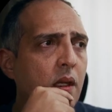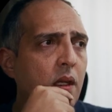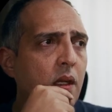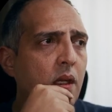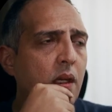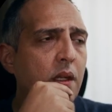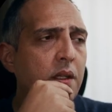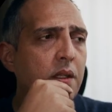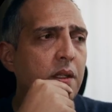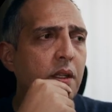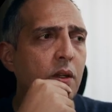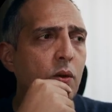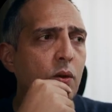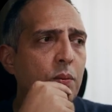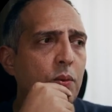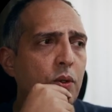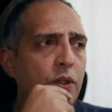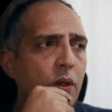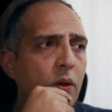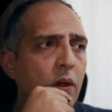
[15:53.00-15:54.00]
And here we
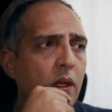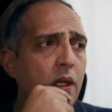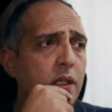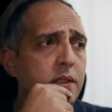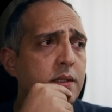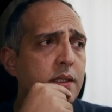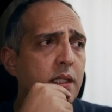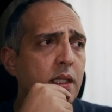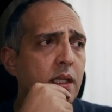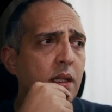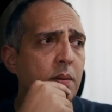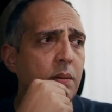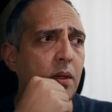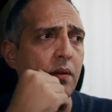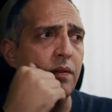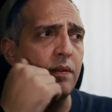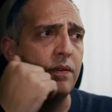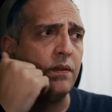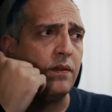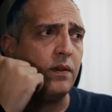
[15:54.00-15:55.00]
put our last clip.
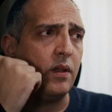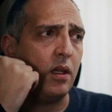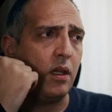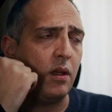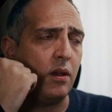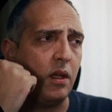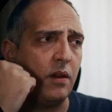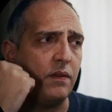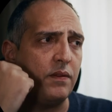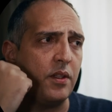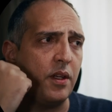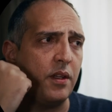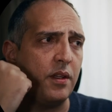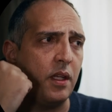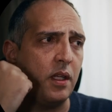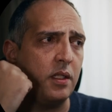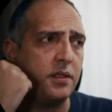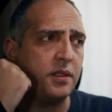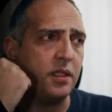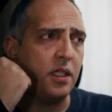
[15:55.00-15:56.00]
After the
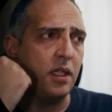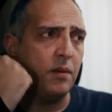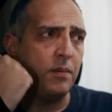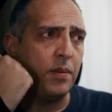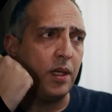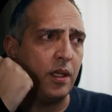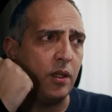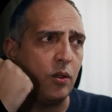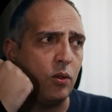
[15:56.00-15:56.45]
last clip, I